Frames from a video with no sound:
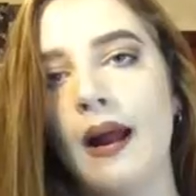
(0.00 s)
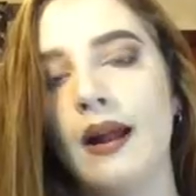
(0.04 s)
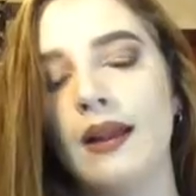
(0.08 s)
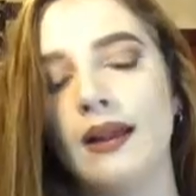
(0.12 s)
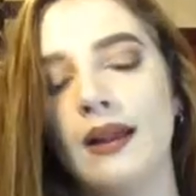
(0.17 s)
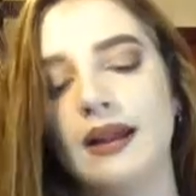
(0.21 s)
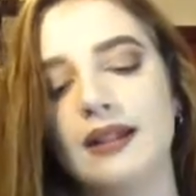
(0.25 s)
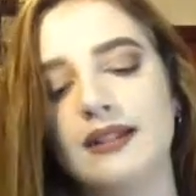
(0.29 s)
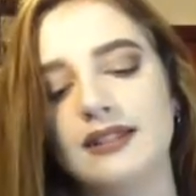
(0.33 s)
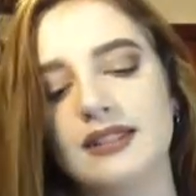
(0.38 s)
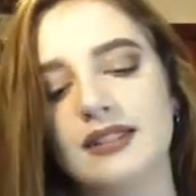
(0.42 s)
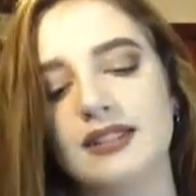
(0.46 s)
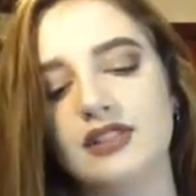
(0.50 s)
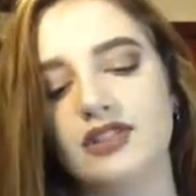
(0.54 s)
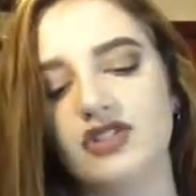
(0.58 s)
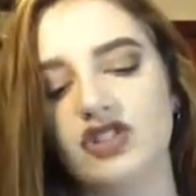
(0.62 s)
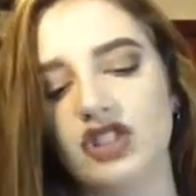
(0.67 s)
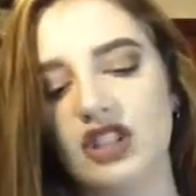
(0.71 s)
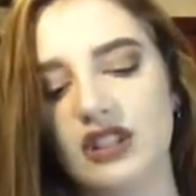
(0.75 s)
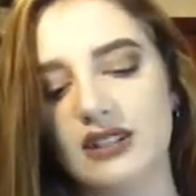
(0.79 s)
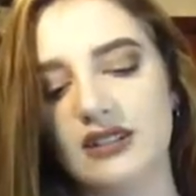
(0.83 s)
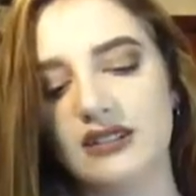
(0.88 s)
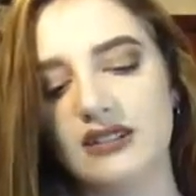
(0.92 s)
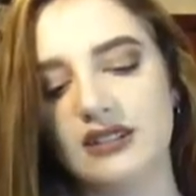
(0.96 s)
This is
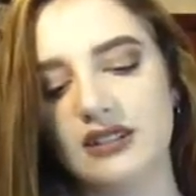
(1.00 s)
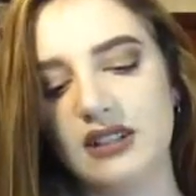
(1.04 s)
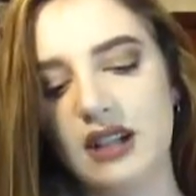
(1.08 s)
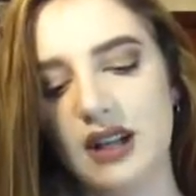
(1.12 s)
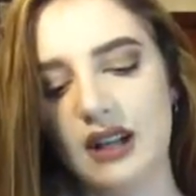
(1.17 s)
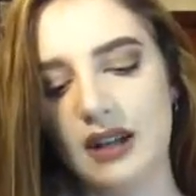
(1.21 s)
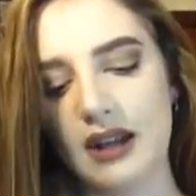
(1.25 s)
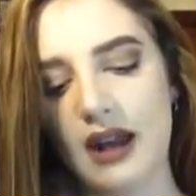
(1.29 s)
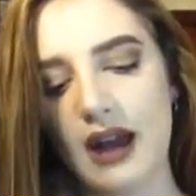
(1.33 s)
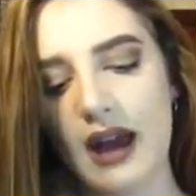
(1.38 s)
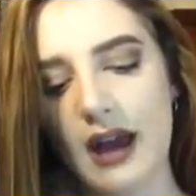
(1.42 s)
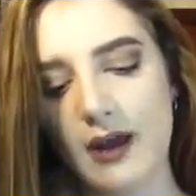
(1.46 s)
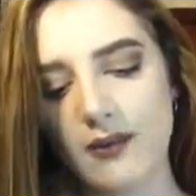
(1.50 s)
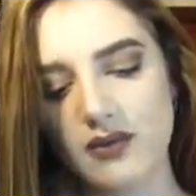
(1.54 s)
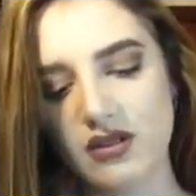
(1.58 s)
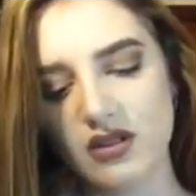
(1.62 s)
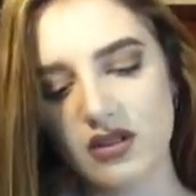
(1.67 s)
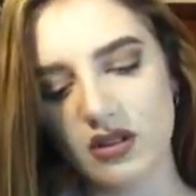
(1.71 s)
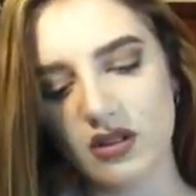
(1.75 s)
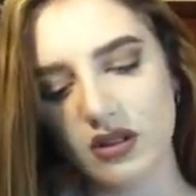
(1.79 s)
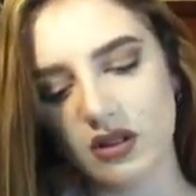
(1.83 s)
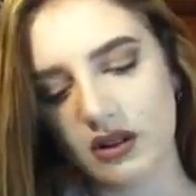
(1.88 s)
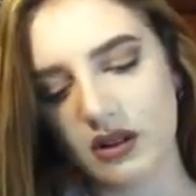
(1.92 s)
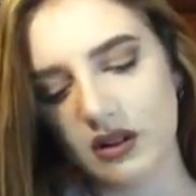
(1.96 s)
just an
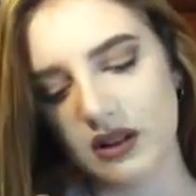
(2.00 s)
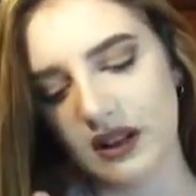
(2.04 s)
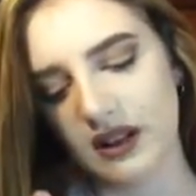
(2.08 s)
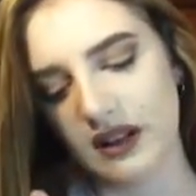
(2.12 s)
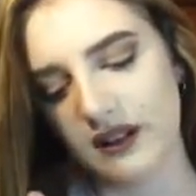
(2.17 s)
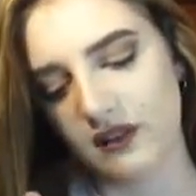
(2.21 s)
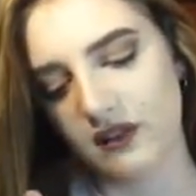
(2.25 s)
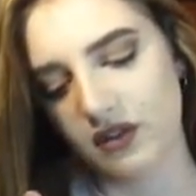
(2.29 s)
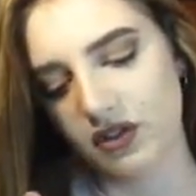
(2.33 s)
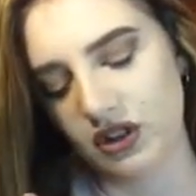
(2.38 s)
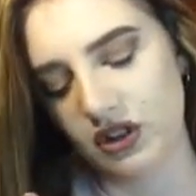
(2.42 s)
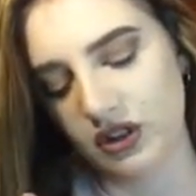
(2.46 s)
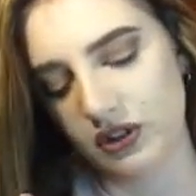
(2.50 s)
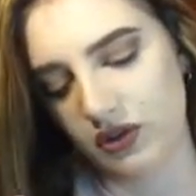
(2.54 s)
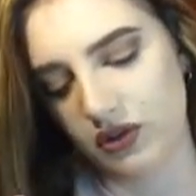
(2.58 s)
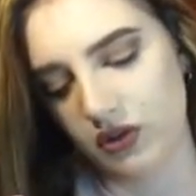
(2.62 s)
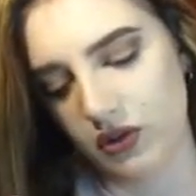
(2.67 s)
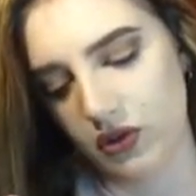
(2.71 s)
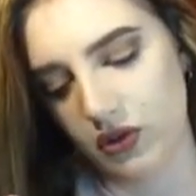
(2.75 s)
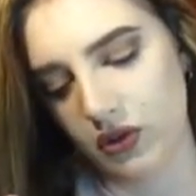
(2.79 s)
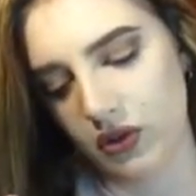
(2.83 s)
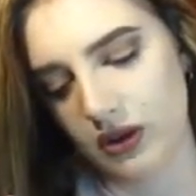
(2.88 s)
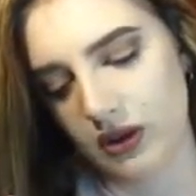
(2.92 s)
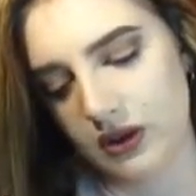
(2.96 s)
absolute life
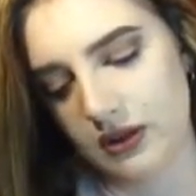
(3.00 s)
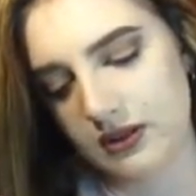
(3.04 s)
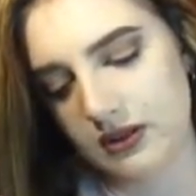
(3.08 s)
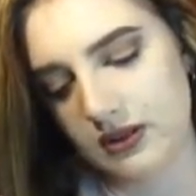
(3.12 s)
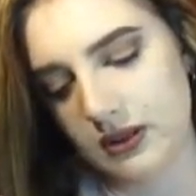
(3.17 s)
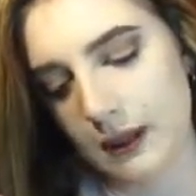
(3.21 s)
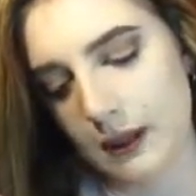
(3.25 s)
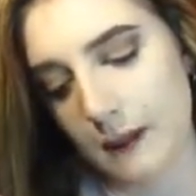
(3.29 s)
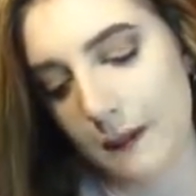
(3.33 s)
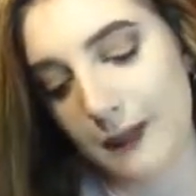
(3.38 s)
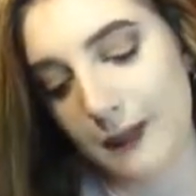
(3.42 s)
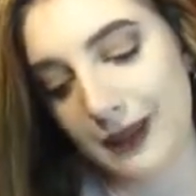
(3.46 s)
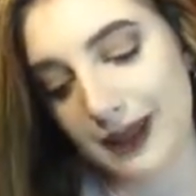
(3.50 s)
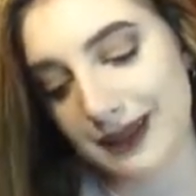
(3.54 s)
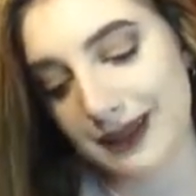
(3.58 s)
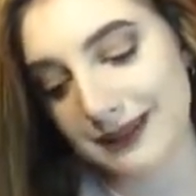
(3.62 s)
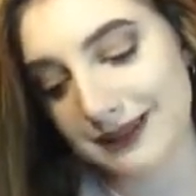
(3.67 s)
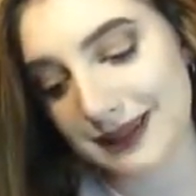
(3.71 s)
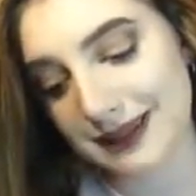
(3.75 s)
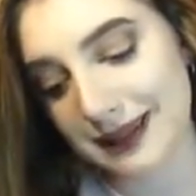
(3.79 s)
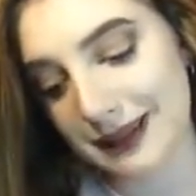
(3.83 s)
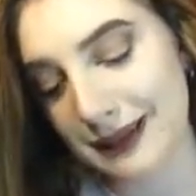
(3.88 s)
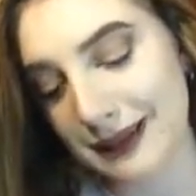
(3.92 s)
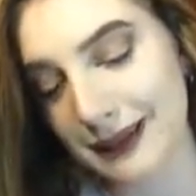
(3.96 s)
changer. It's
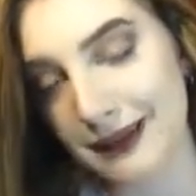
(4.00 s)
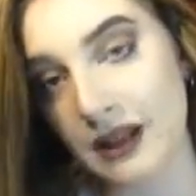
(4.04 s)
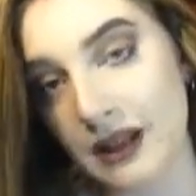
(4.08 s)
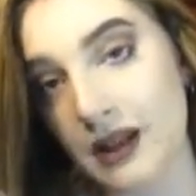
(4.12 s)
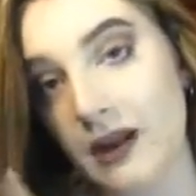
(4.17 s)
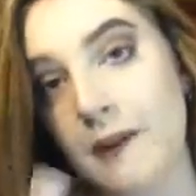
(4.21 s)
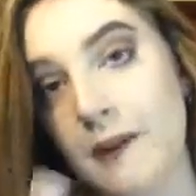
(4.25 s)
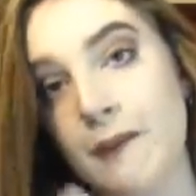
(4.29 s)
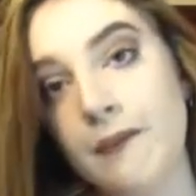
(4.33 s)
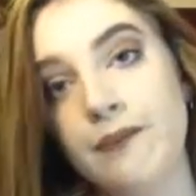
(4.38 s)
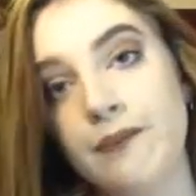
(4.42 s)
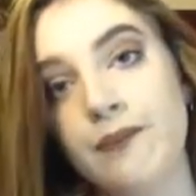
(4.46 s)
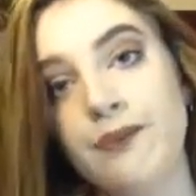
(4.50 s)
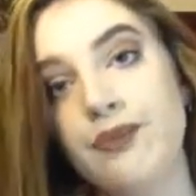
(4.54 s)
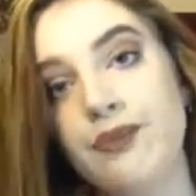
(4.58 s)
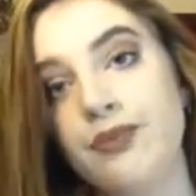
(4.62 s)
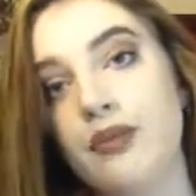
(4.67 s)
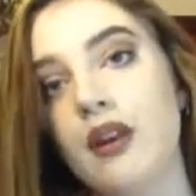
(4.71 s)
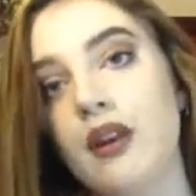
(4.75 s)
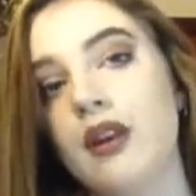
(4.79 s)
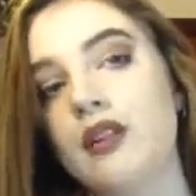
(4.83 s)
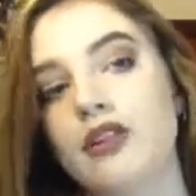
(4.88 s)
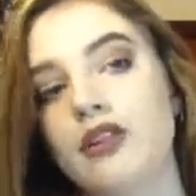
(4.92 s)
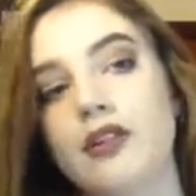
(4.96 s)
amazing.
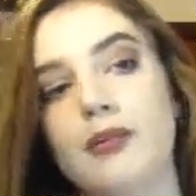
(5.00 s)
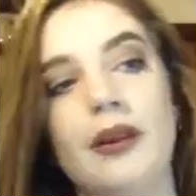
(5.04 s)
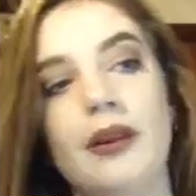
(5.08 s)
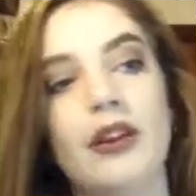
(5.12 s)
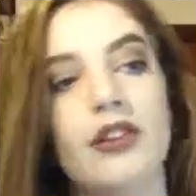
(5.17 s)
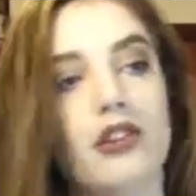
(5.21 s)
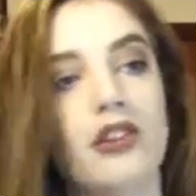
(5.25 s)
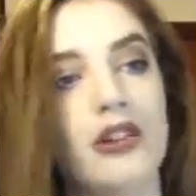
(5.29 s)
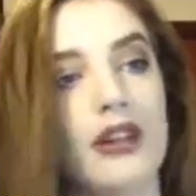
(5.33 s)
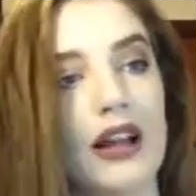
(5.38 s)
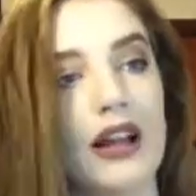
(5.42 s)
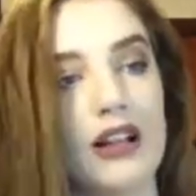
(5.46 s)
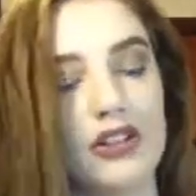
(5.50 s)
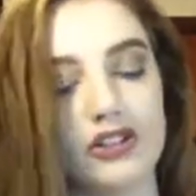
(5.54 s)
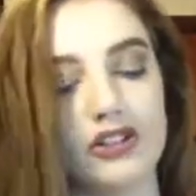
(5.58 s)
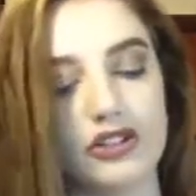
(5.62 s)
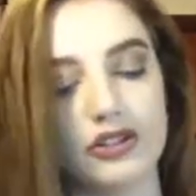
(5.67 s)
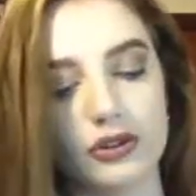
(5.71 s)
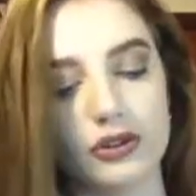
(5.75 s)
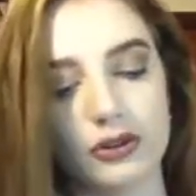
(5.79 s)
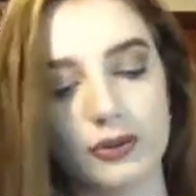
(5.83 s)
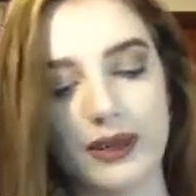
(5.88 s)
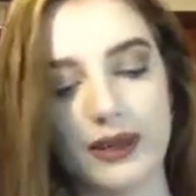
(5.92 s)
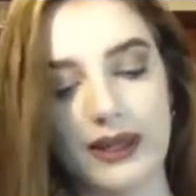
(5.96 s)
It just makes your lashes
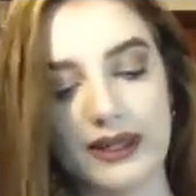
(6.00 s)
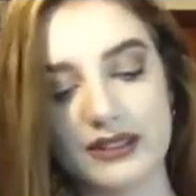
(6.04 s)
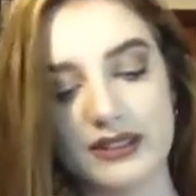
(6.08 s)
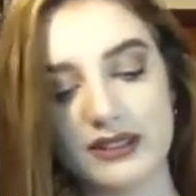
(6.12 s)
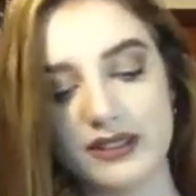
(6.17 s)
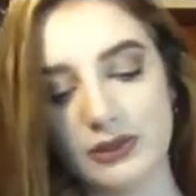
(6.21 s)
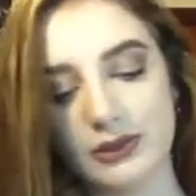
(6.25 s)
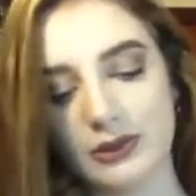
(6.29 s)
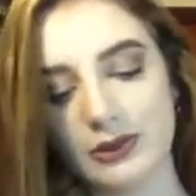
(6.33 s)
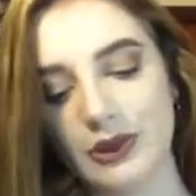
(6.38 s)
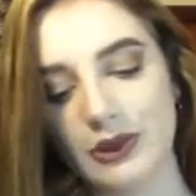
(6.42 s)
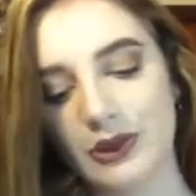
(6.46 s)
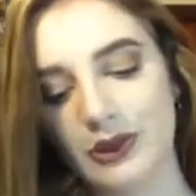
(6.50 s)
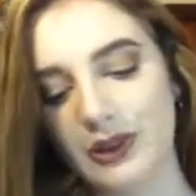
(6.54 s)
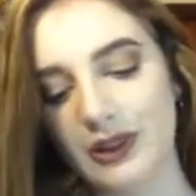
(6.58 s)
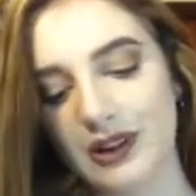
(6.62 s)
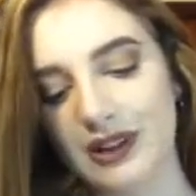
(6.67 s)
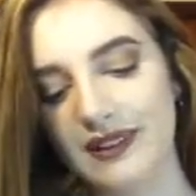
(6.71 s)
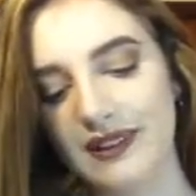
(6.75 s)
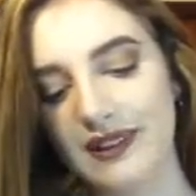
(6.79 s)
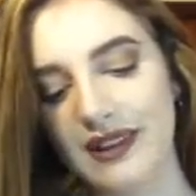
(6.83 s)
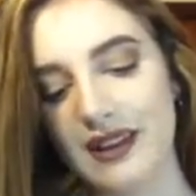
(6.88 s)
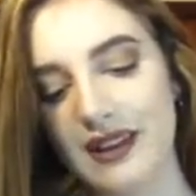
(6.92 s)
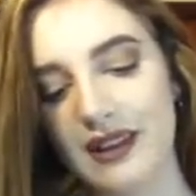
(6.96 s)
so big and so long,
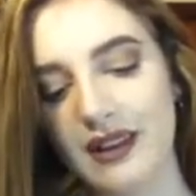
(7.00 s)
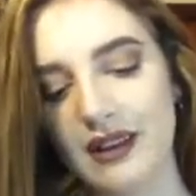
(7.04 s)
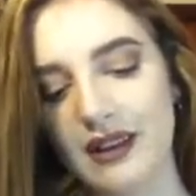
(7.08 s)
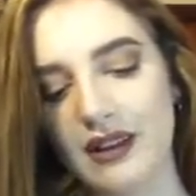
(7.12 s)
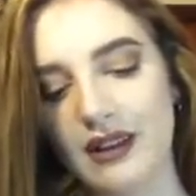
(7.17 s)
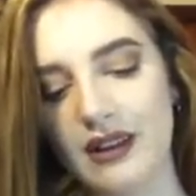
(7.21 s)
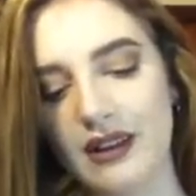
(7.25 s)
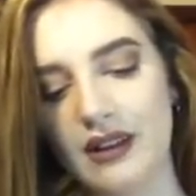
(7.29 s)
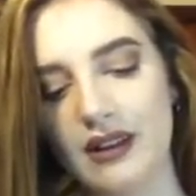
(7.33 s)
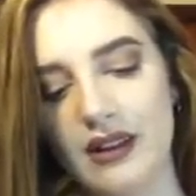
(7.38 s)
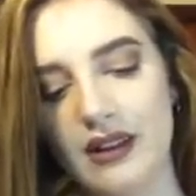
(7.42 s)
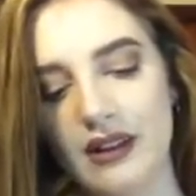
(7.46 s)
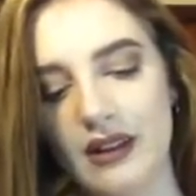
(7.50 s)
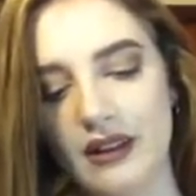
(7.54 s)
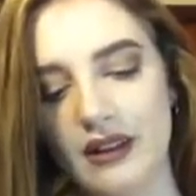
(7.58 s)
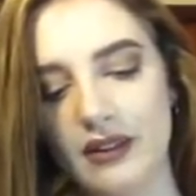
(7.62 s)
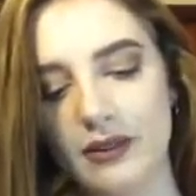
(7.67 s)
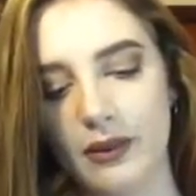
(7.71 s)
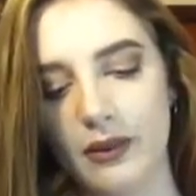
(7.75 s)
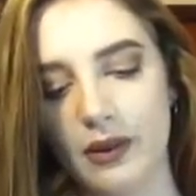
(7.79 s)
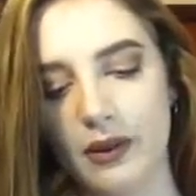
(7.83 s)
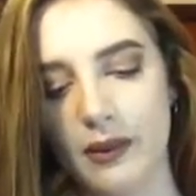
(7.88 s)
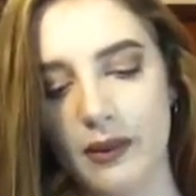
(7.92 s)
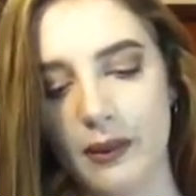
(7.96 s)
and like,
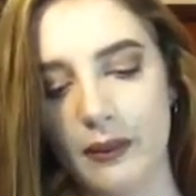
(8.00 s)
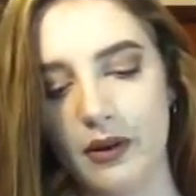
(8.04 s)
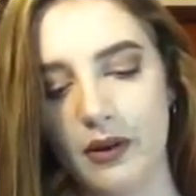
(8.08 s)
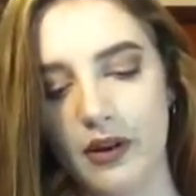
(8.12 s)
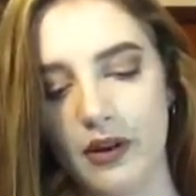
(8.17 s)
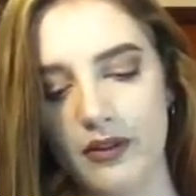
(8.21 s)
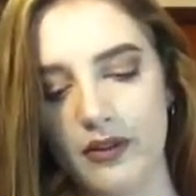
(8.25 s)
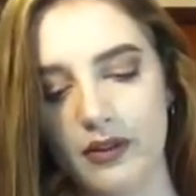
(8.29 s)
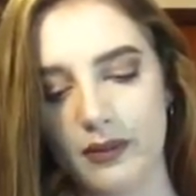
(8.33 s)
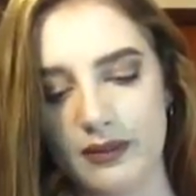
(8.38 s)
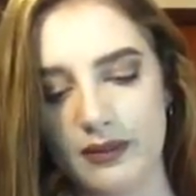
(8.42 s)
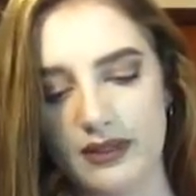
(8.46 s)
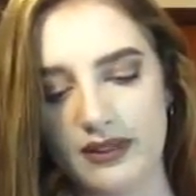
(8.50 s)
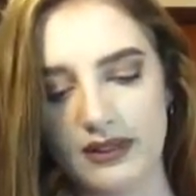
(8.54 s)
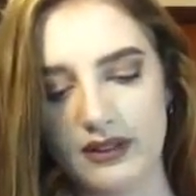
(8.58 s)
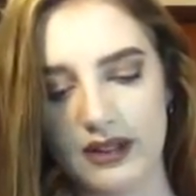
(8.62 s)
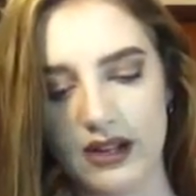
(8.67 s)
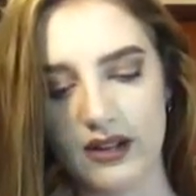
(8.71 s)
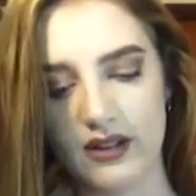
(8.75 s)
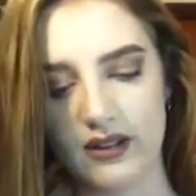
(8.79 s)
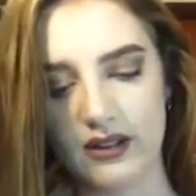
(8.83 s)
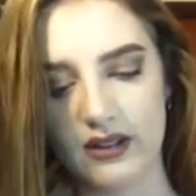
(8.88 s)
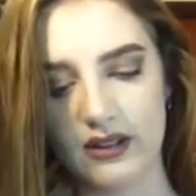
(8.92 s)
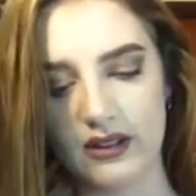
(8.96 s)
it's one of my perfect
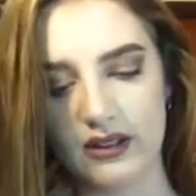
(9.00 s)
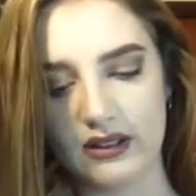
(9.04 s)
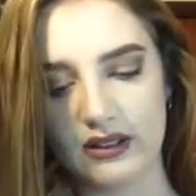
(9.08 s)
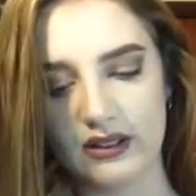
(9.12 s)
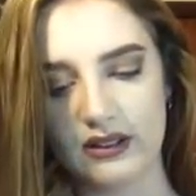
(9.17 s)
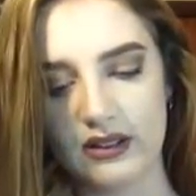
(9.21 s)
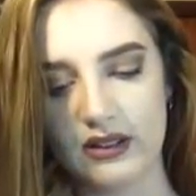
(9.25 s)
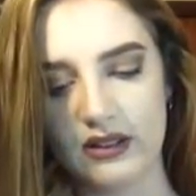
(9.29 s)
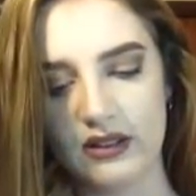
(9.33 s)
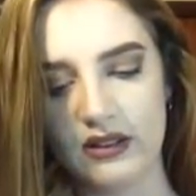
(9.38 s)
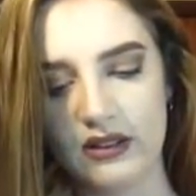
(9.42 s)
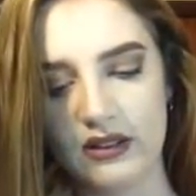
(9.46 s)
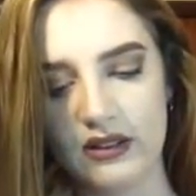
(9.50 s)
mascaras.